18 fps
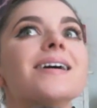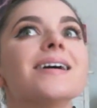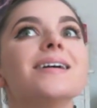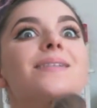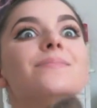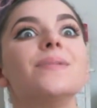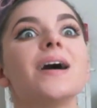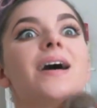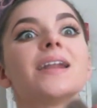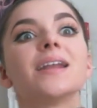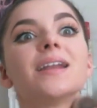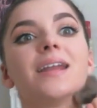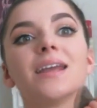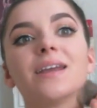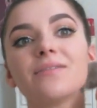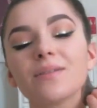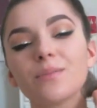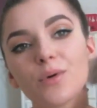I'm adding
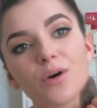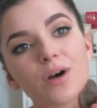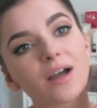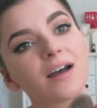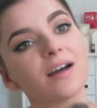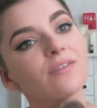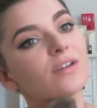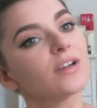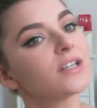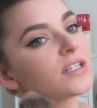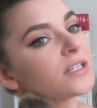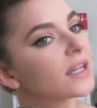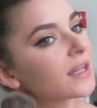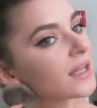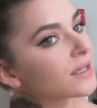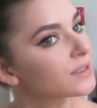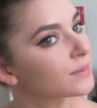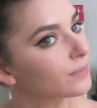even more coverage
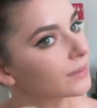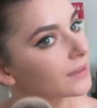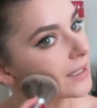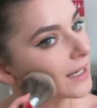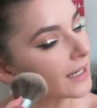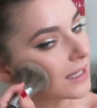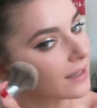than those bloody